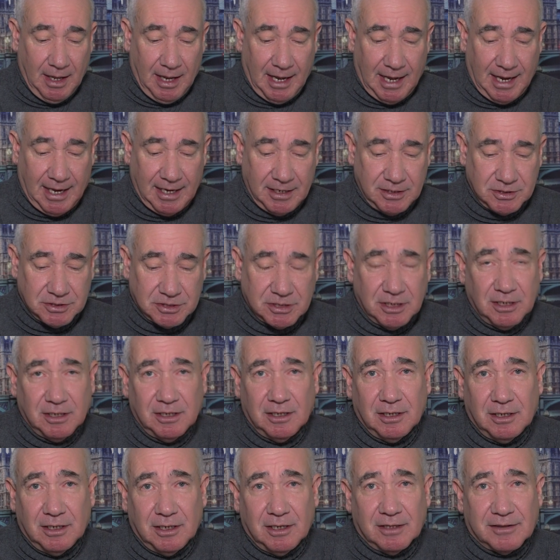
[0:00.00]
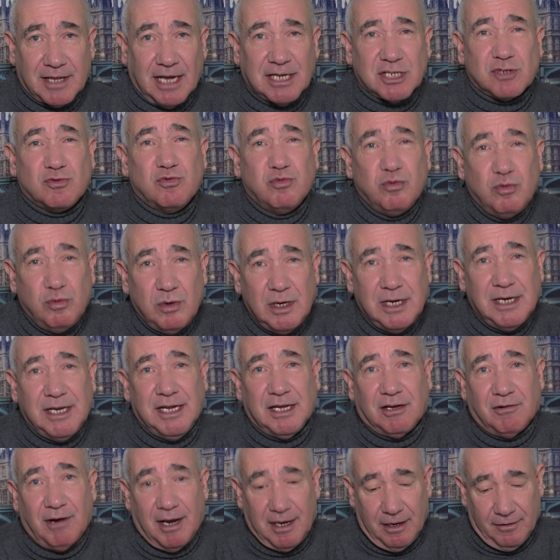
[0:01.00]
And that's really
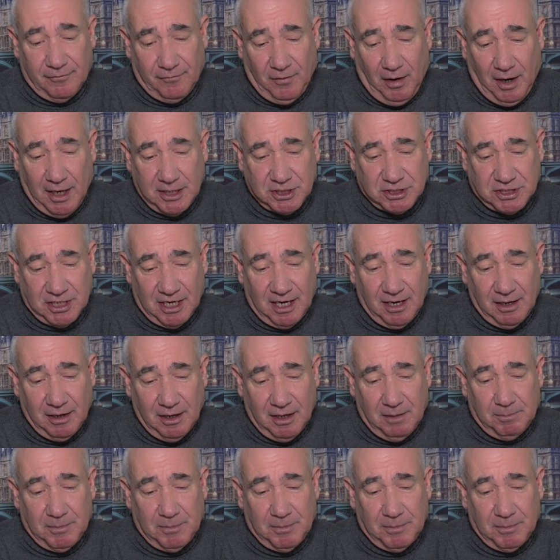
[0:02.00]
great advice, yeah?